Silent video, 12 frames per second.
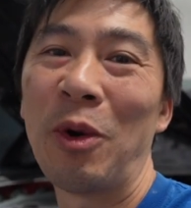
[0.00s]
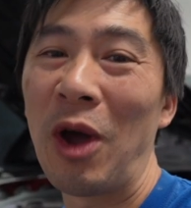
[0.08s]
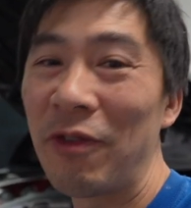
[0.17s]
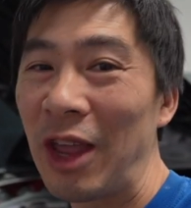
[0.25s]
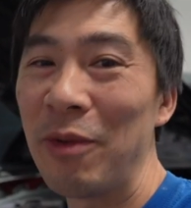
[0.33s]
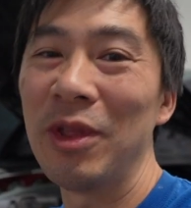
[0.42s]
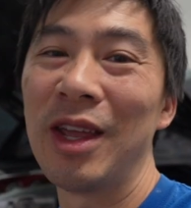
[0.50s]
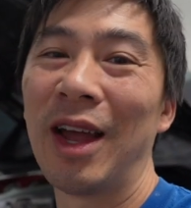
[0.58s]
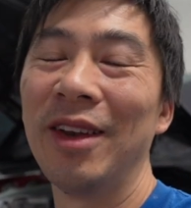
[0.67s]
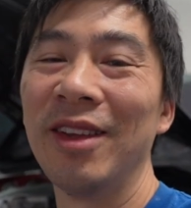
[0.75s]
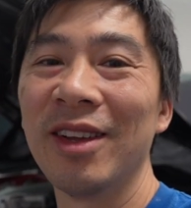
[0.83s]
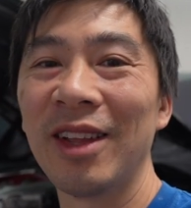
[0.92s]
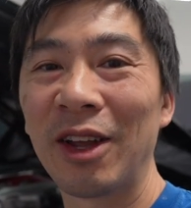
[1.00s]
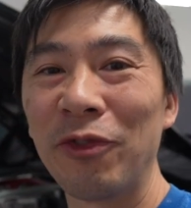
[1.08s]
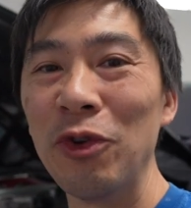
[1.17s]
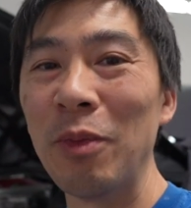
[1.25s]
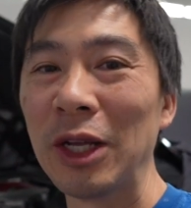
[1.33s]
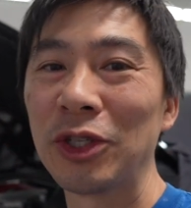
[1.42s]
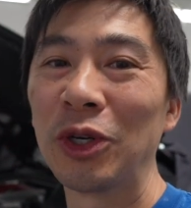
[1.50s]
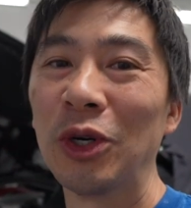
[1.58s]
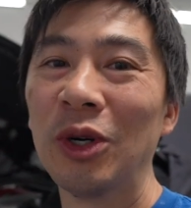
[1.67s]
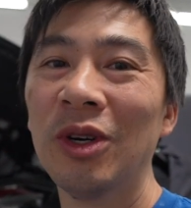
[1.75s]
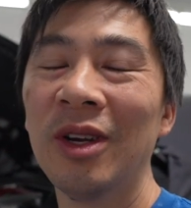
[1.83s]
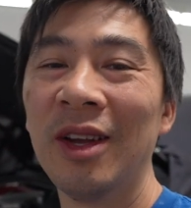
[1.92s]
wife gave me the idea like a few months
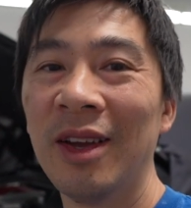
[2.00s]
ago.